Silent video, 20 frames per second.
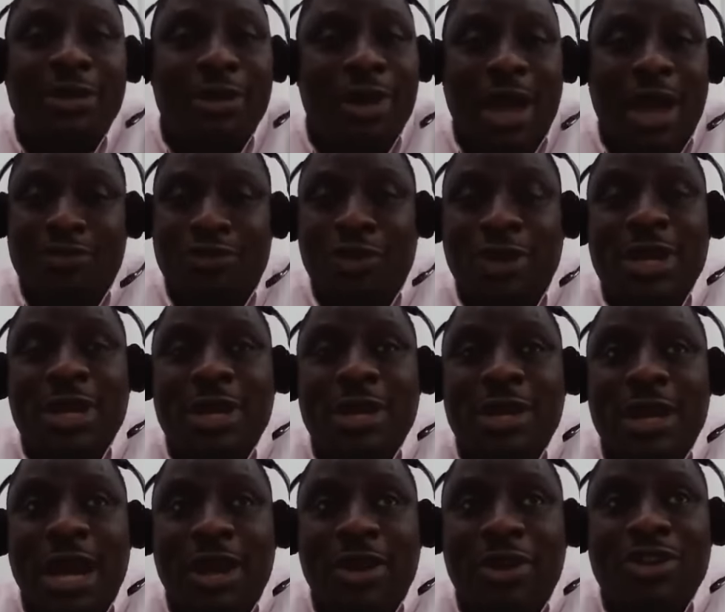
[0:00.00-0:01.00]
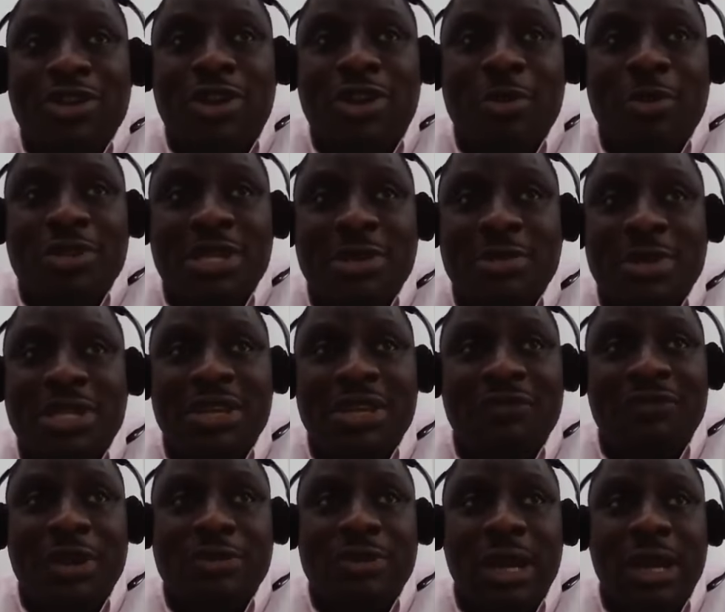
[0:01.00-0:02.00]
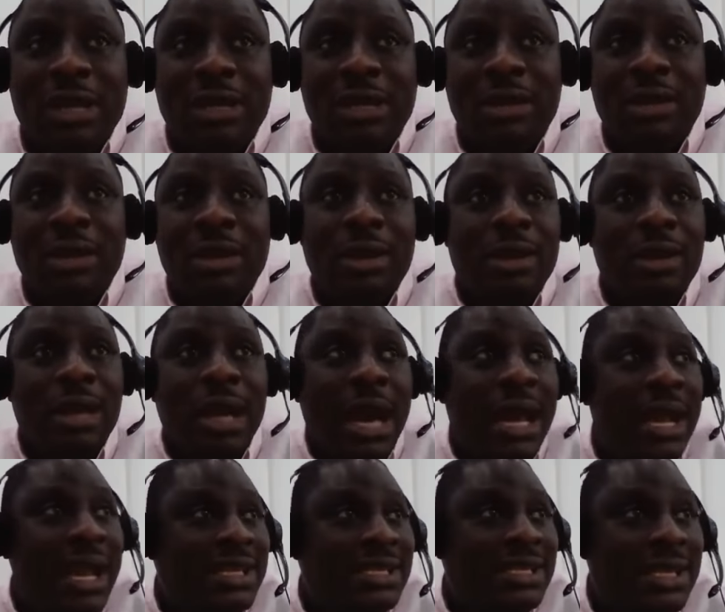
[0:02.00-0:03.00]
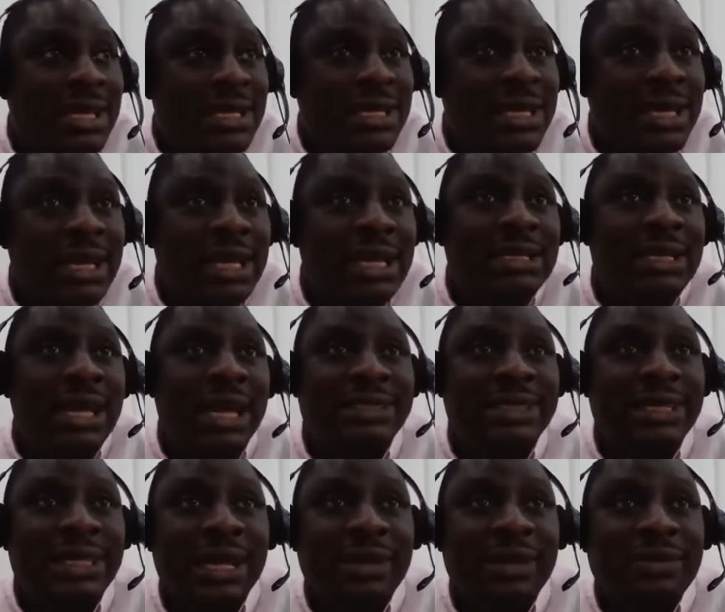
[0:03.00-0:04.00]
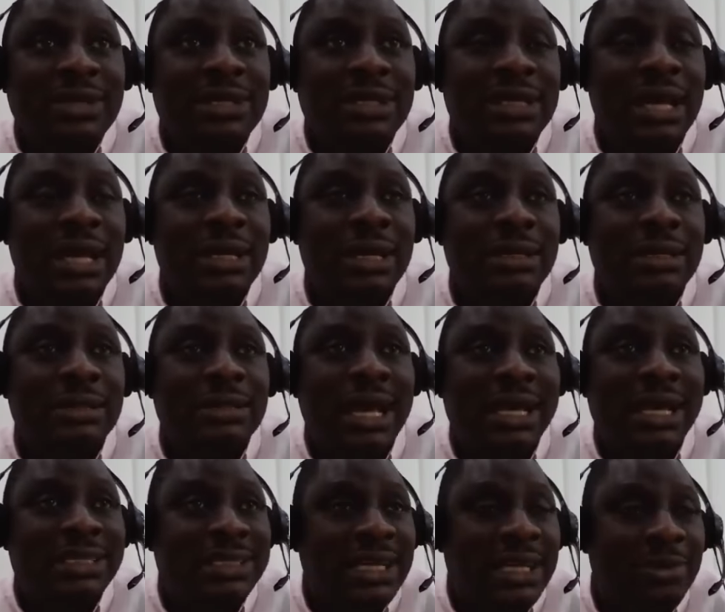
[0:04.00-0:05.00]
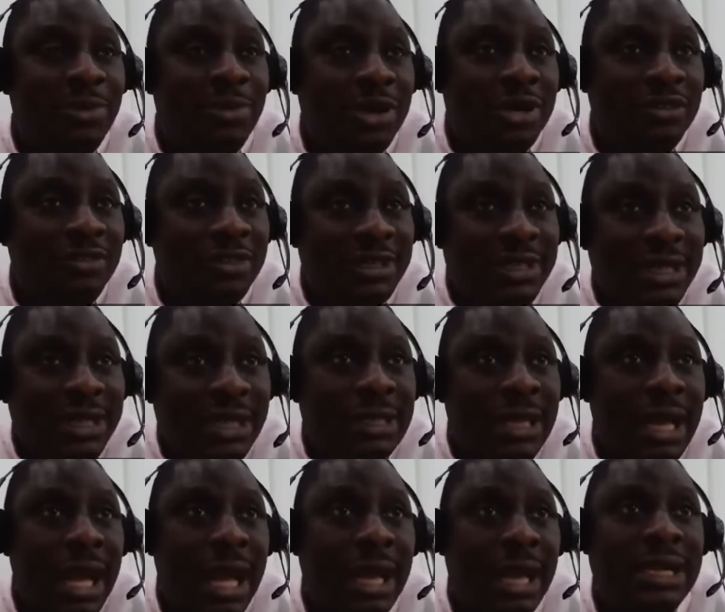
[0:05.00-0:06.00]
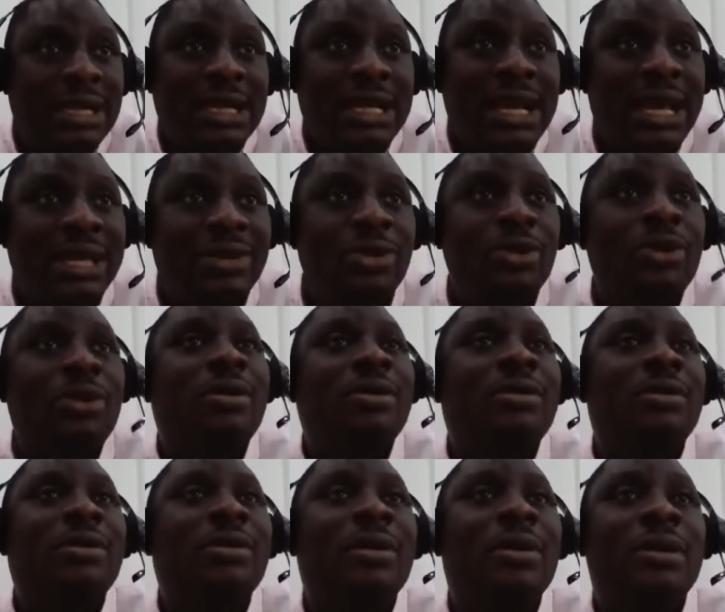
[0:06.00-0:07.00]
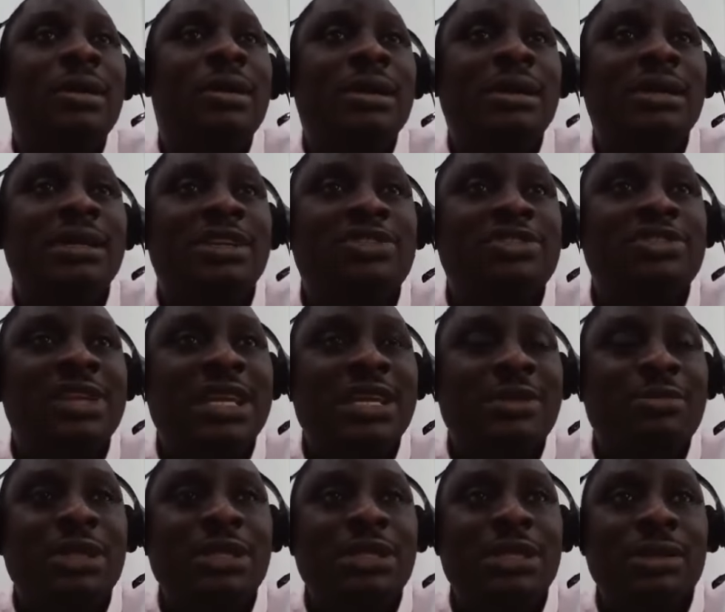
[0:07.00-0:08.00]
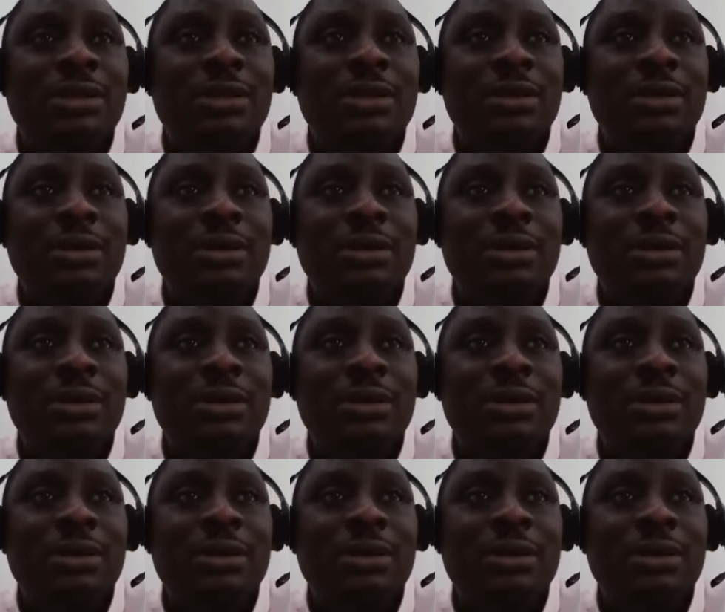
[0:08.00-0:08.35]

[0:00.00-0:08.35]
I've done an audit committee meeting virtually, and I send the link, I send everything, and then I send money for data, and then the guy said, "Oh, is today the meeting?"